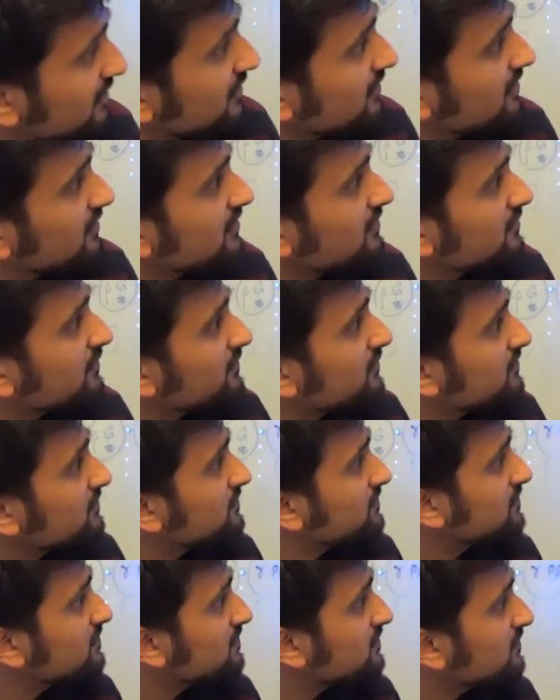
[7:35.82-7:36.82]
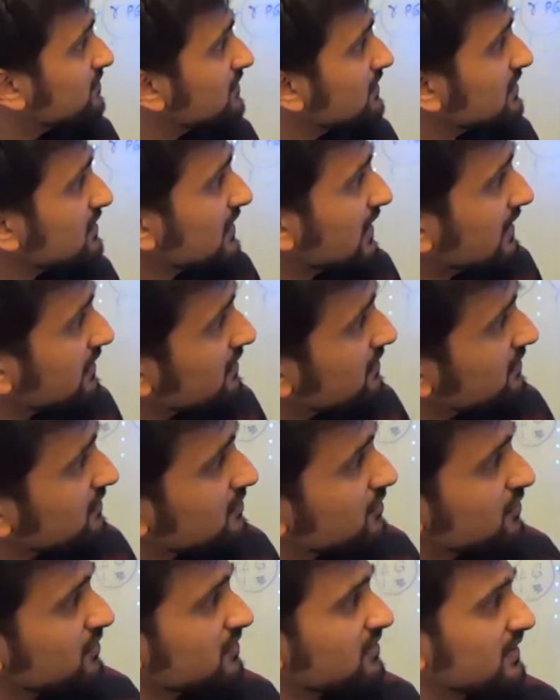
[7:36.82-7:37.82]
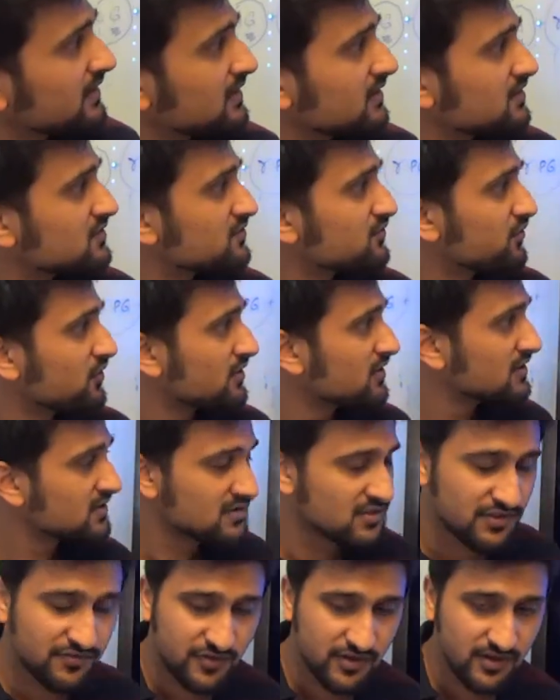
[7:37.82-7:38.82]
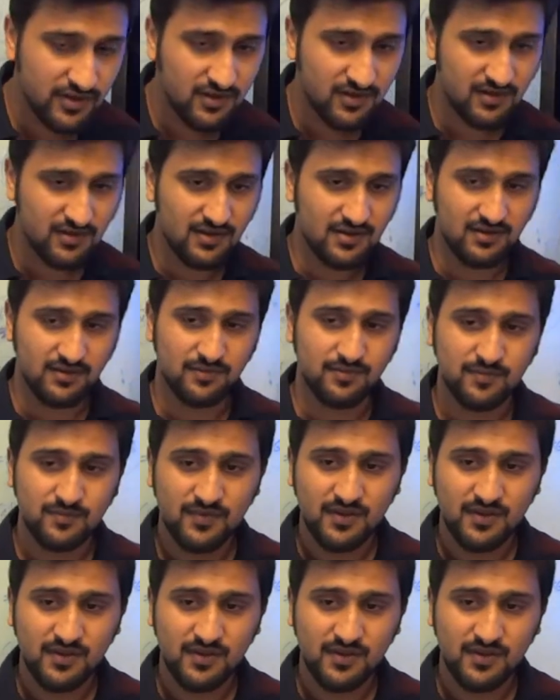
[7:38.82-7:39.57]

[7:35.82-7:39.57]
Uh, and the thing is for these different uh,